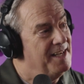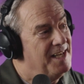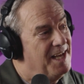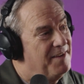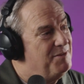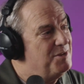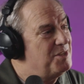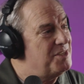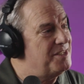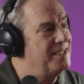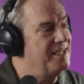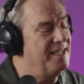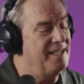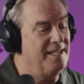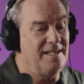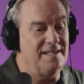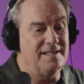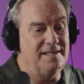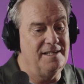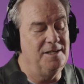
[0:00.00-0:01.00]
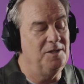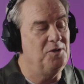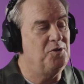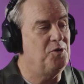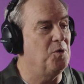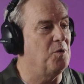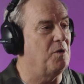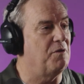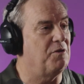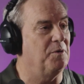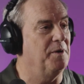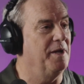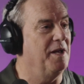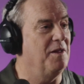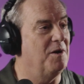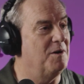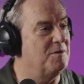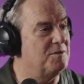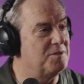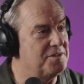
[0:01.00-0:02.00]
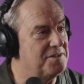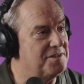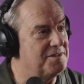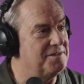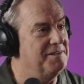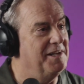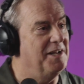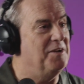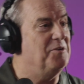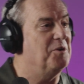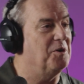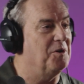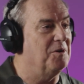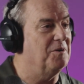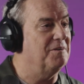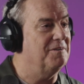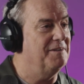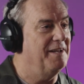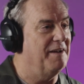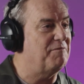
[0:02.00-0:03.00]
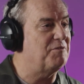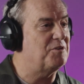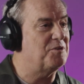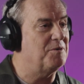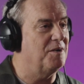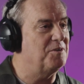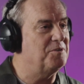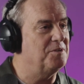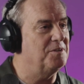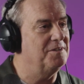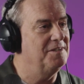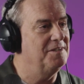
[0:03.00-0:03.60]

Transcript: If you see 2 or 3 of those in your infrastructure,